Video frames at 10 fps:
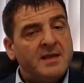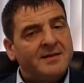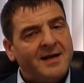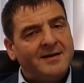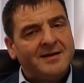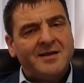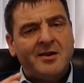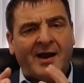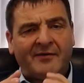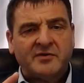then
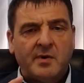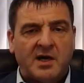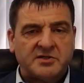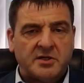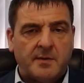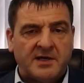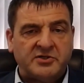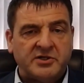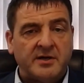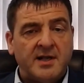you have to ask the
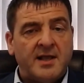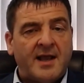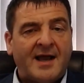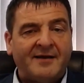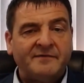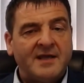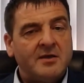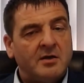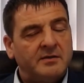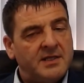question, have
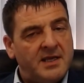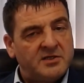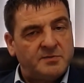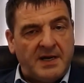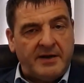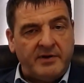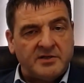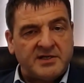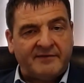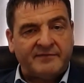they got the
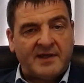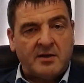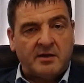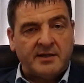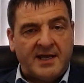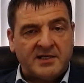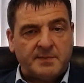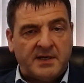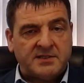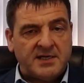experience, have they got the
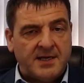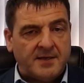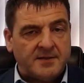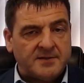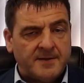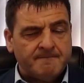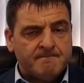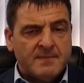expertise?